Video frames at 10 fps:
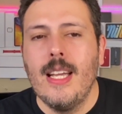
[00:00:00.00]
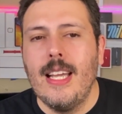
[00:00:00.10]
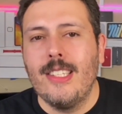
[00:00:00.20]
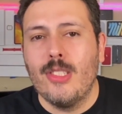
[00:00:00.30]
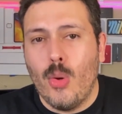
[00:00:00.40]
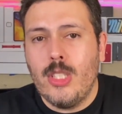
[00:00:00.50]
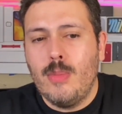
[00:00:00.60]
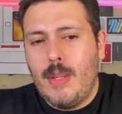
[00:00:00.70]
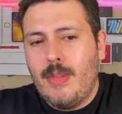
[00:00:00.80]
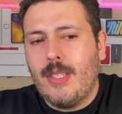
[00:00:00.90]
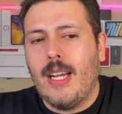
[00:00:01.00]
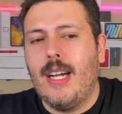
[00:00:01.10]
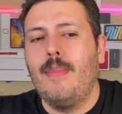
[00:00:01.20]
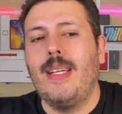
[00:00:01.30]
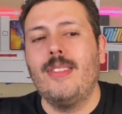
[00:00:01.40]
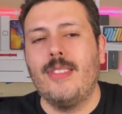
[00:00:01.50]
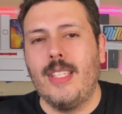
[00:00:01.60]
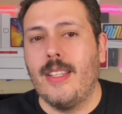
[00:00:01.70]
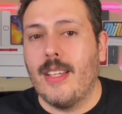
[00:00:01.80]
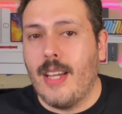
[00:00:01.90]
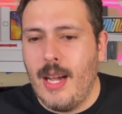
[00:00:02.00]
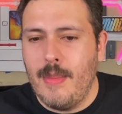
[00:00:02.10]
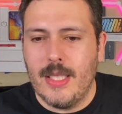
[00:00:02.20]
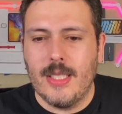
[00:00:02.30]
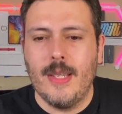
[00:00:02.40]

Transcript: is going to be able to come and see the comment.